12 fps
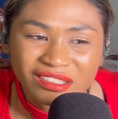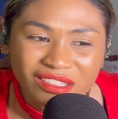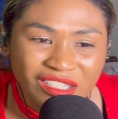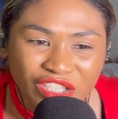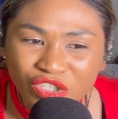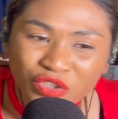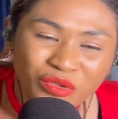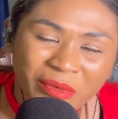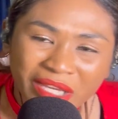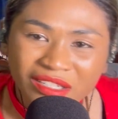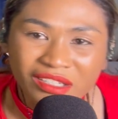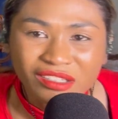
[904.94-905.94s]

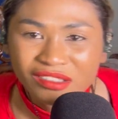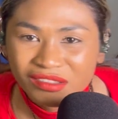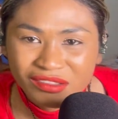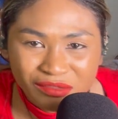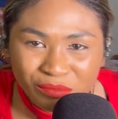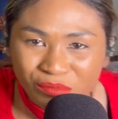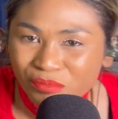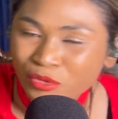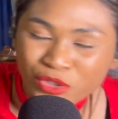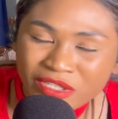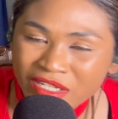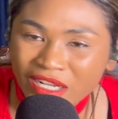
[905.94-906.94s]
inhumane
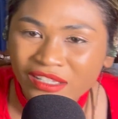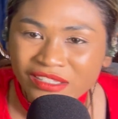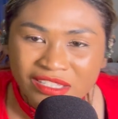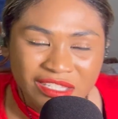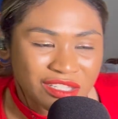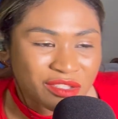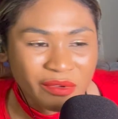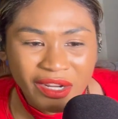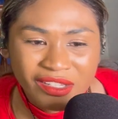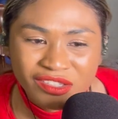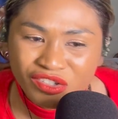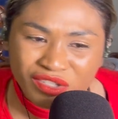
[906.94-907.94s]
personalities,
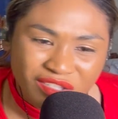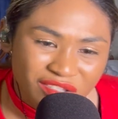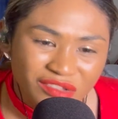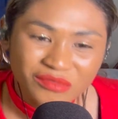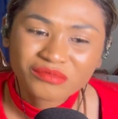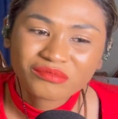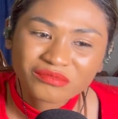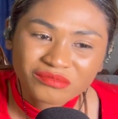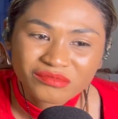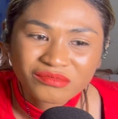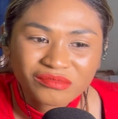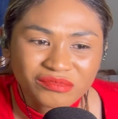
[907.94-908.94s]
right? Just,
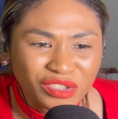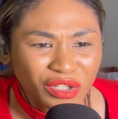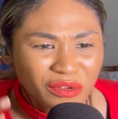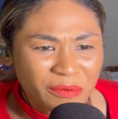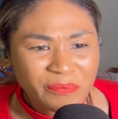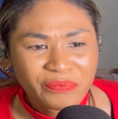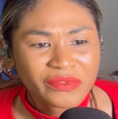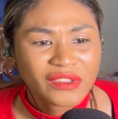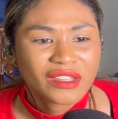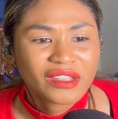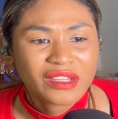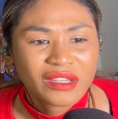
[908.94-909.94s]
you know,
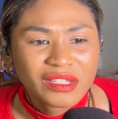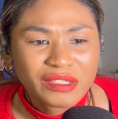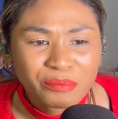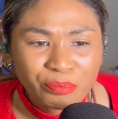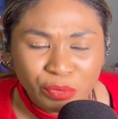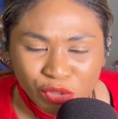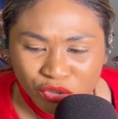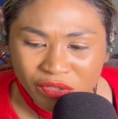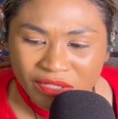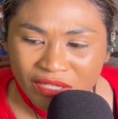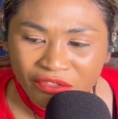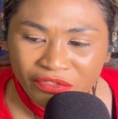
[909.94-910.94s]
put
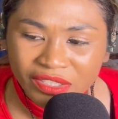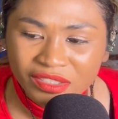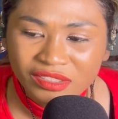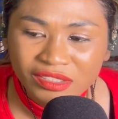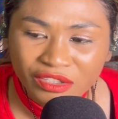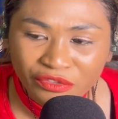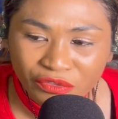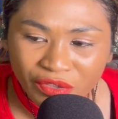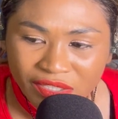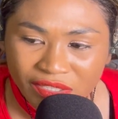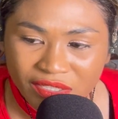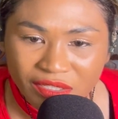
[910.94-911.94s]
yourself in
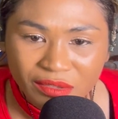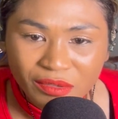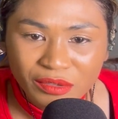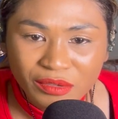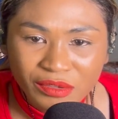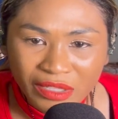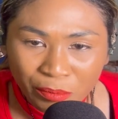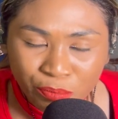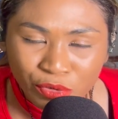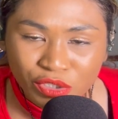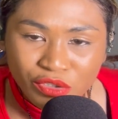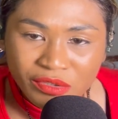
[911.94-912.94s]
different, like,
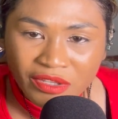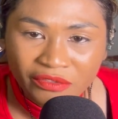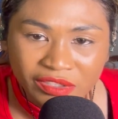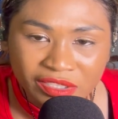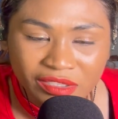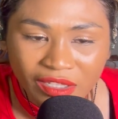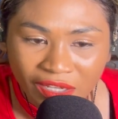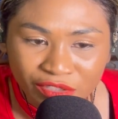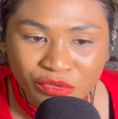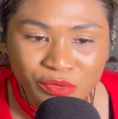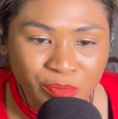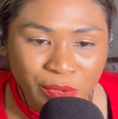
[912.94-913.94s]
put yourself in
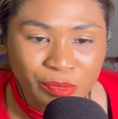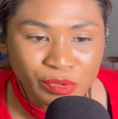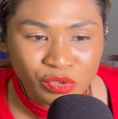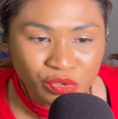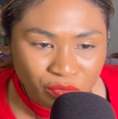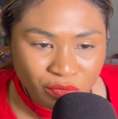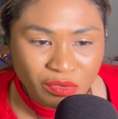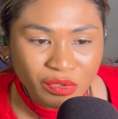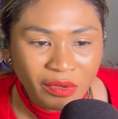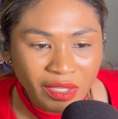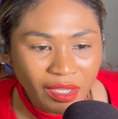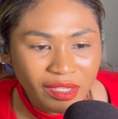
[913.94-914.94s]
other people's shoes,
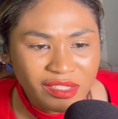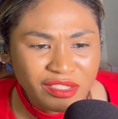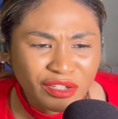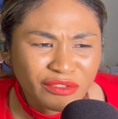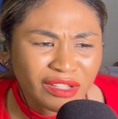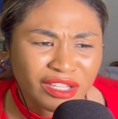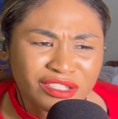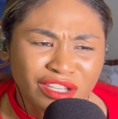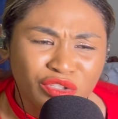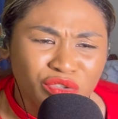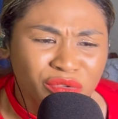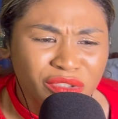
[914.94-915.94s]
okay? Instead of, like,
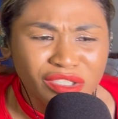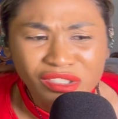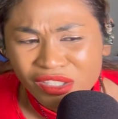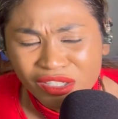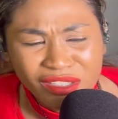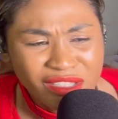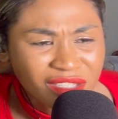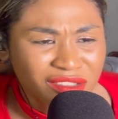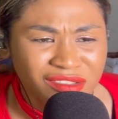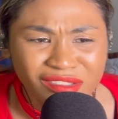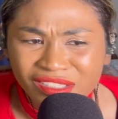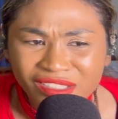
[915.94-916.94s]
saying, you idiot, and
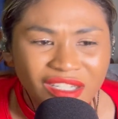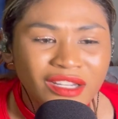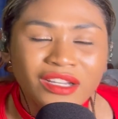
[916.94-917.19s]
you did.